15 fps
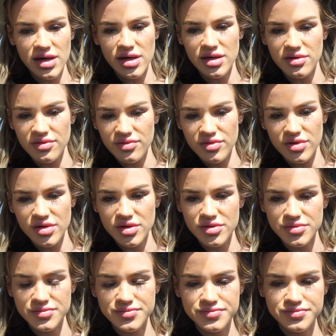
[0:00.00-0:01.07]
higher for you.
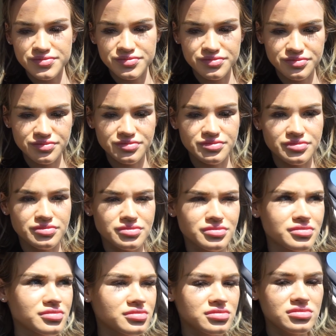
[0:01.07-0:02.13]

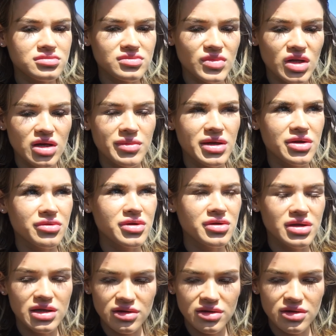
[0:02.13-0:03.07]
I mean, I don't want you